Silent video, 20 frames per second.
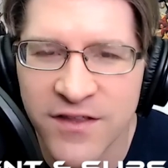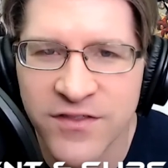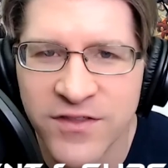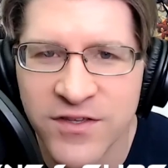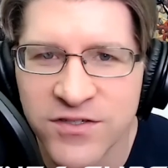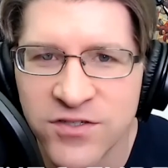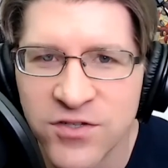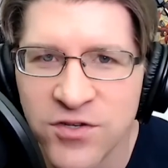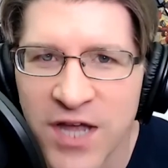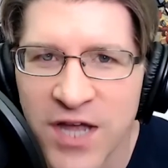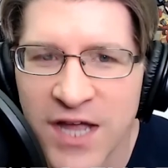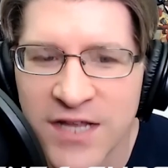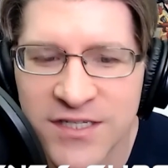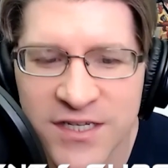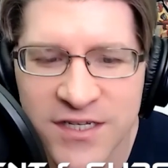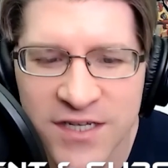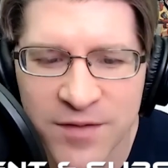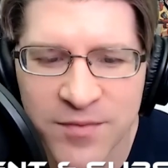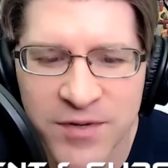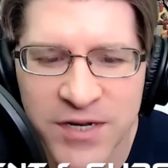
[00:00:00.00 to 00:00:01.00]
There's new
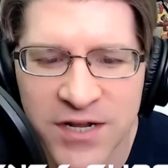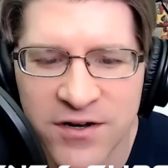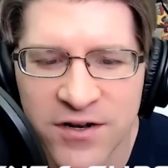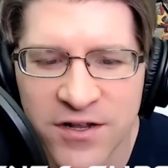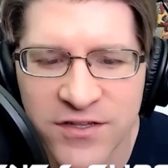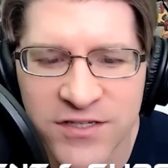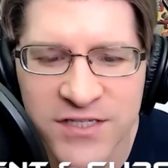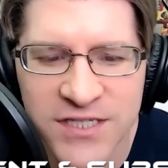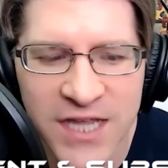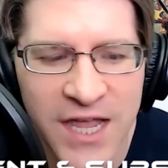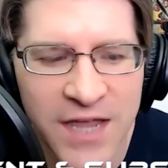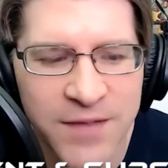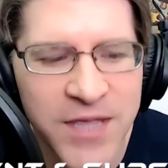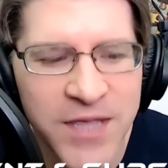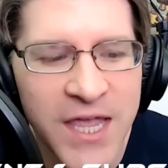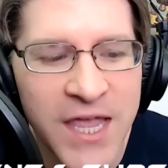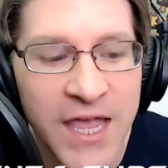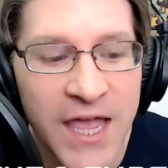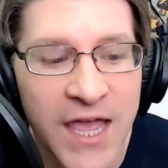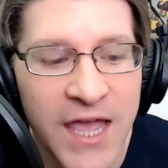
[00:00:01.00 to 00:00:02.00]
content coming out all the time.
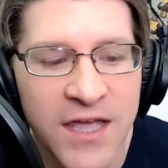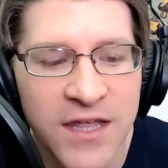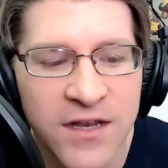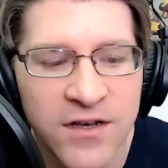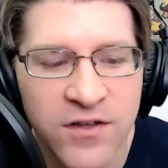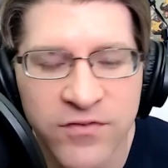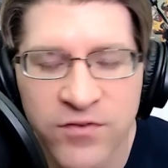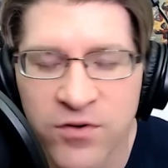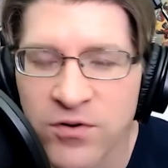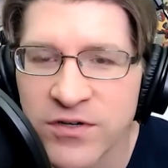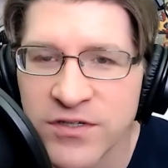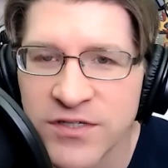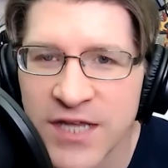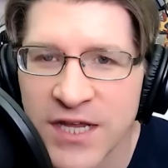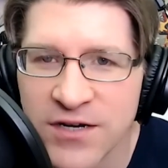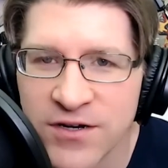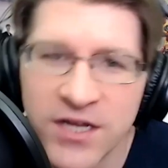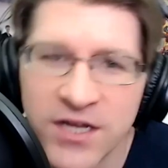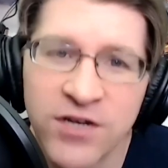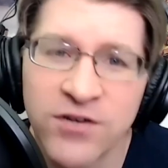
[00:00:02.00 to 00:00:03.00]
And of course,
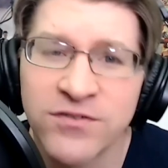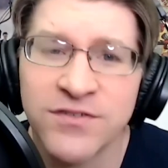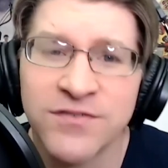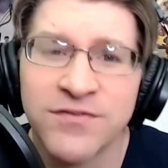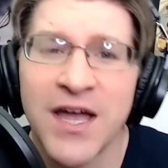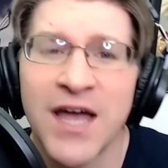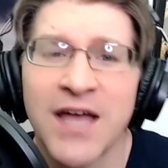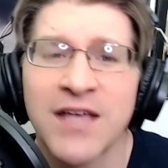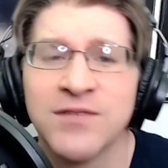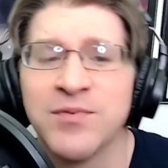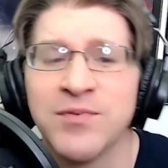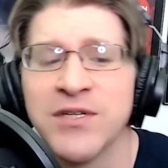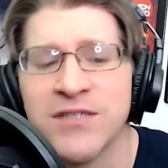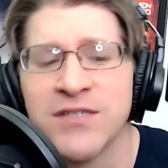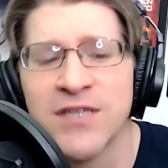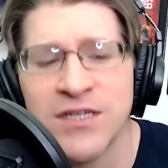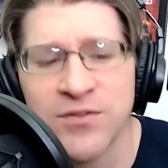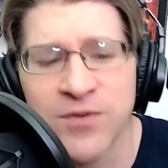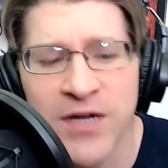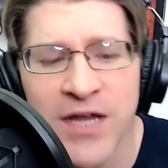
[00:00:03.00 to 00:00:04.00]
Heroes of Cosplay
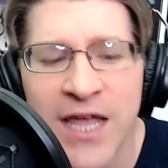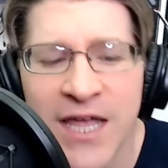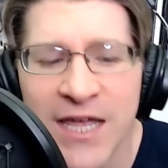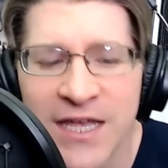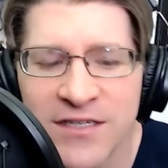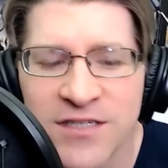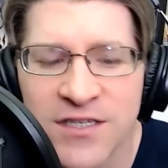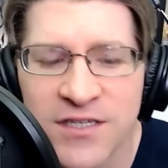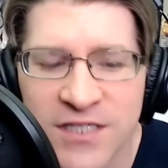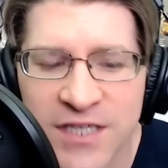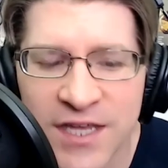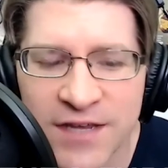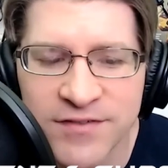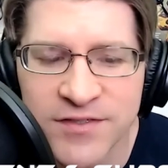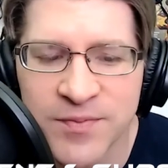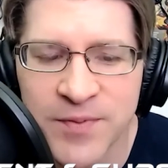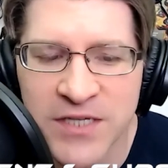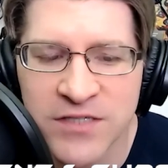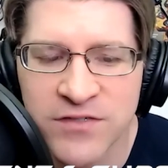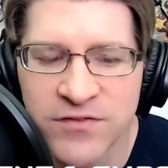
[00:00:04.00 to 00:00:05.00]
Sanctuary is a safe
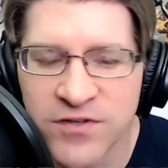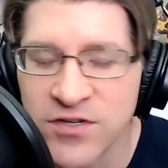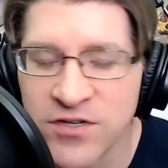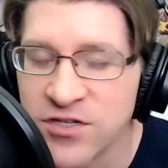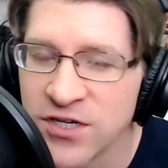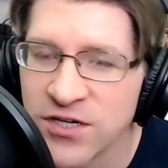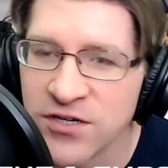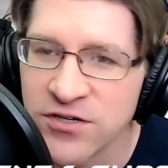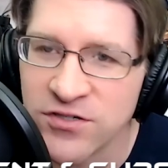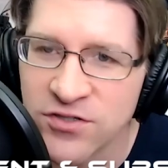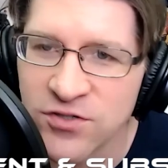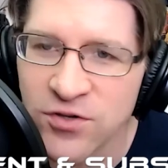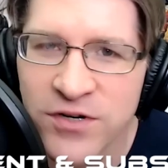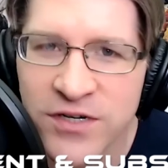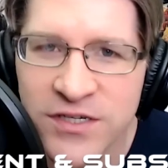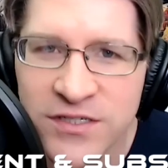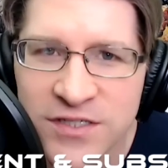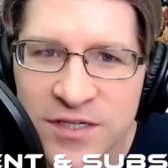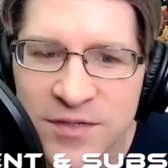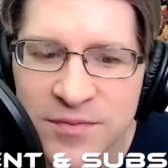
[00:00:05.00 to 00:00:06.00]
space for you to share your
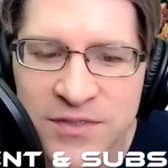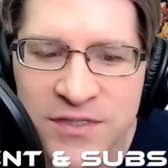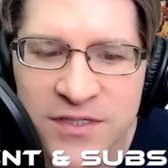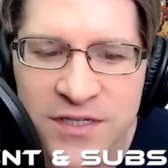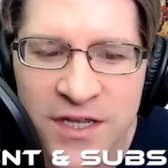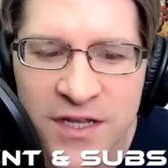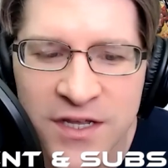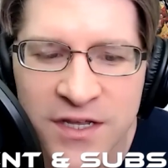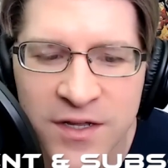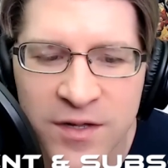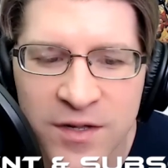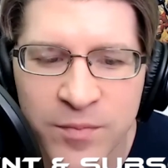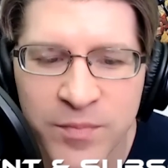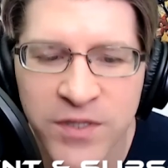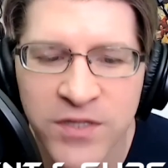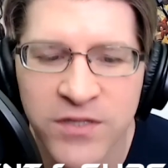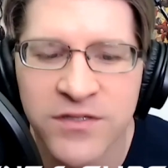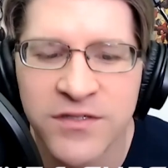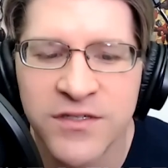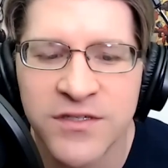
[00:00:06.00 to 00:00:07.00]
stories, tips,
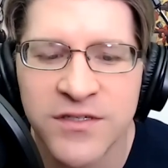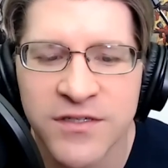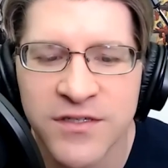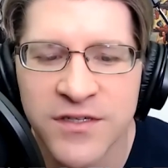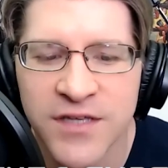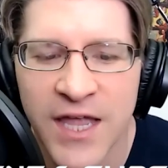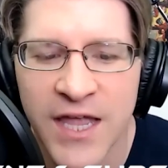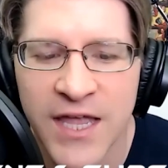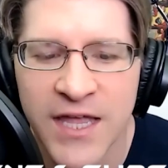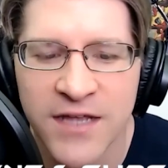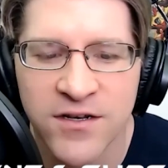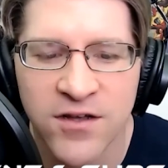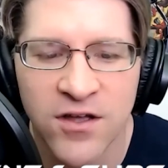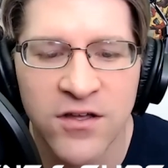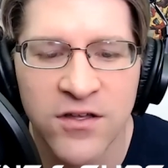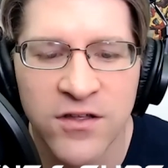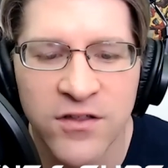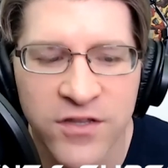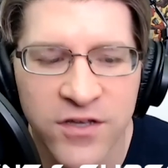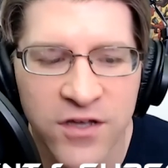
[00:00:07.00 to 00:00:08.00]
builds, and
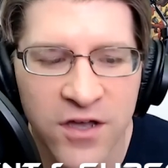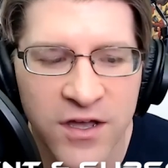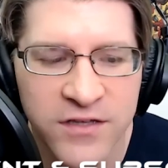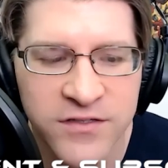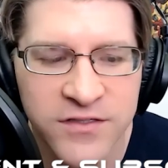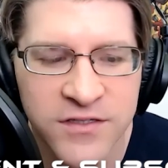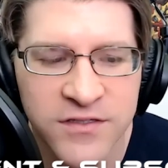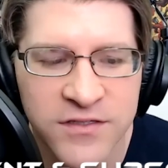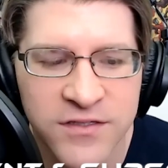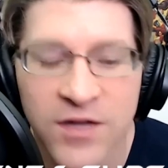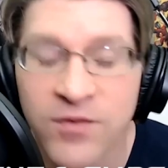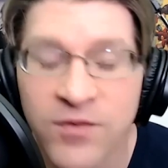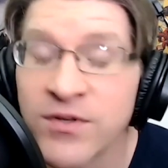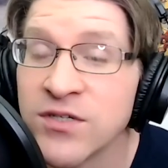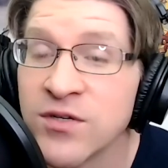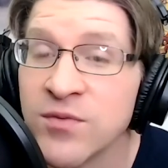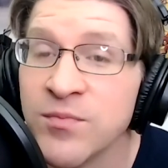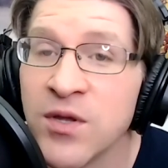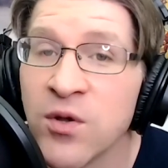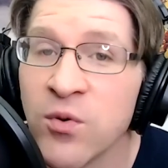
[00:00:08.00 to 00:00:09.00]
all the causes that we
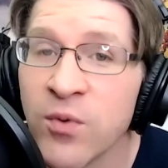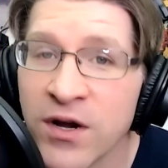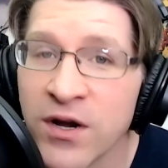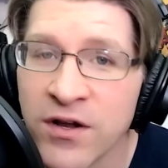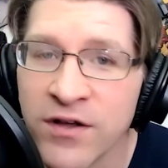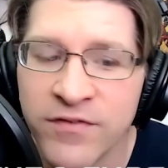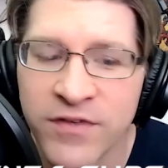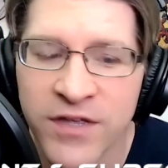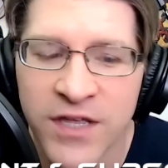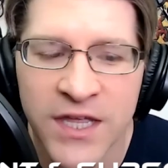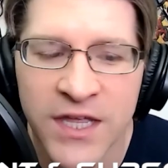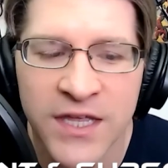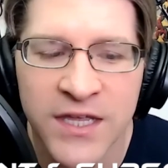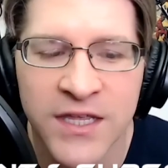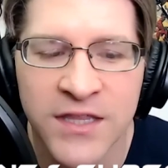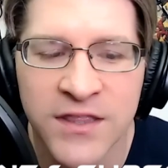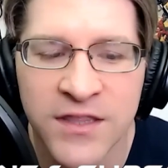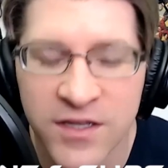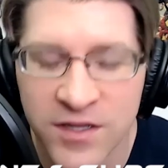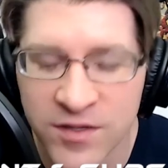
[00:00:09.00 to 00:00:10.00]
should be aware of
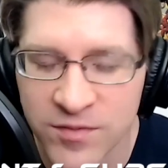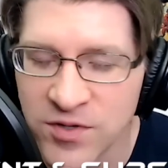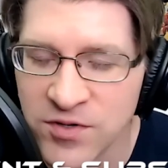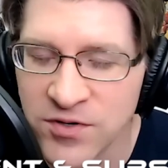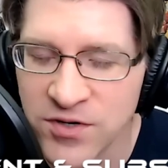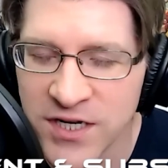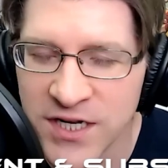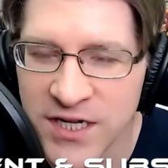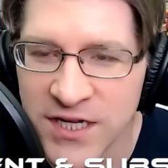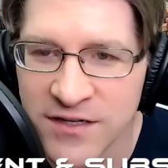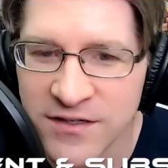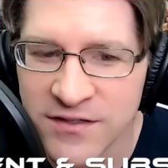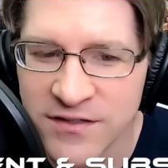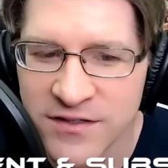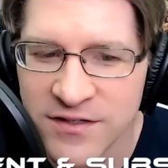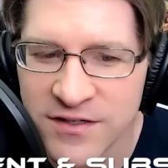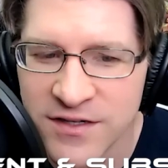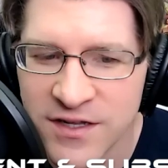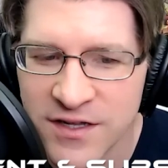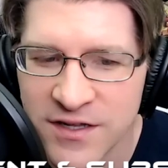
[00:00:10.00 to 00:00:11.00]
in the community.
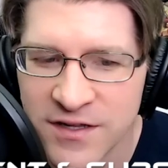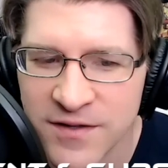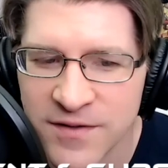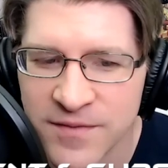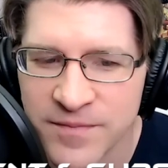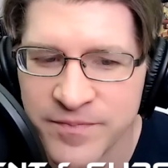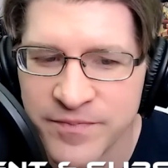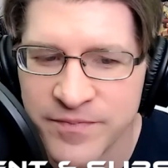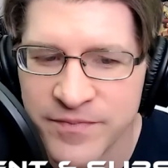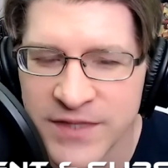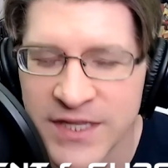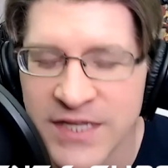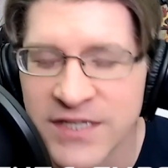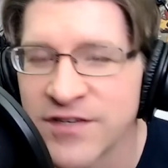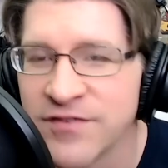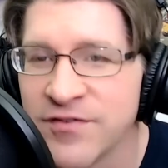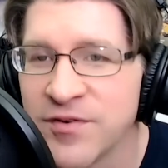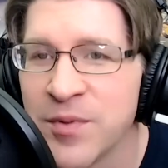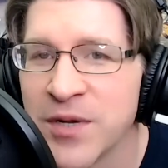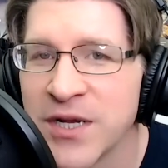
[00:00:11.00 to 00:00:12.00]
Thanks,
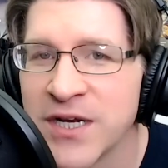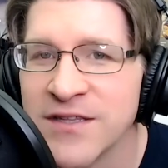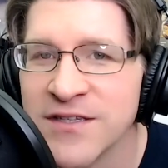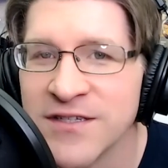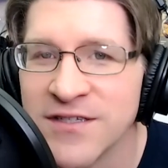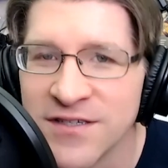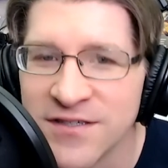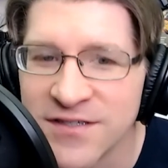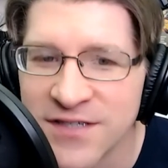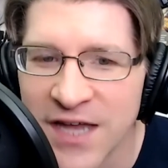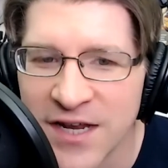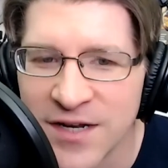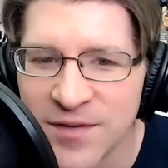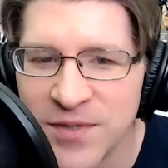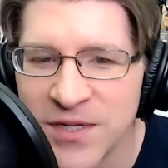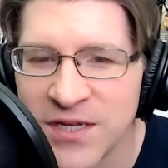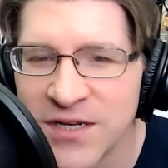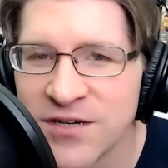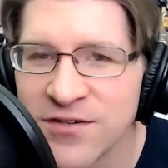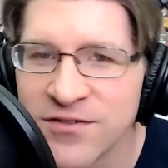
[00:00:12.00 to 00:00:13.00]
everybody. This is Scotty
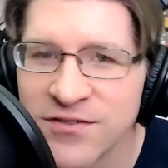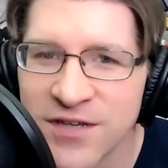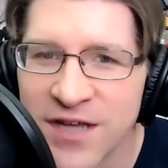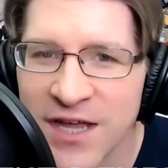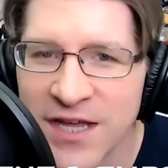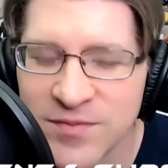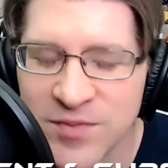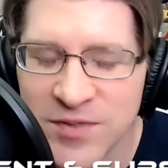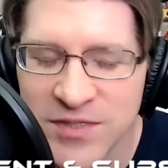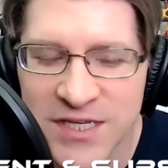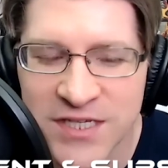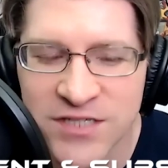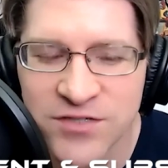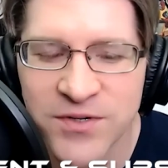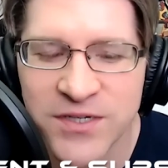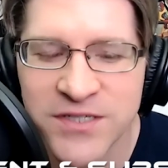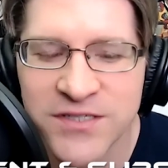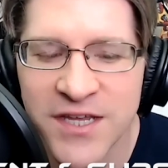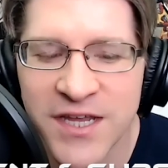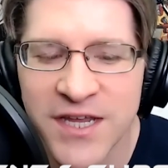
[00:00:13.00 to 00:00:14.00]
B, Heroes of Cosplay
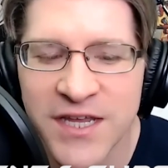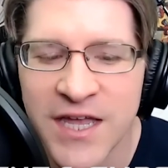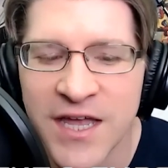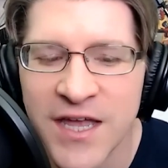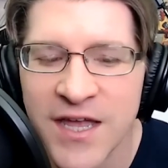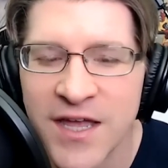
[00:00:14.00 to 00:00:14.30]
Sanctuary, saying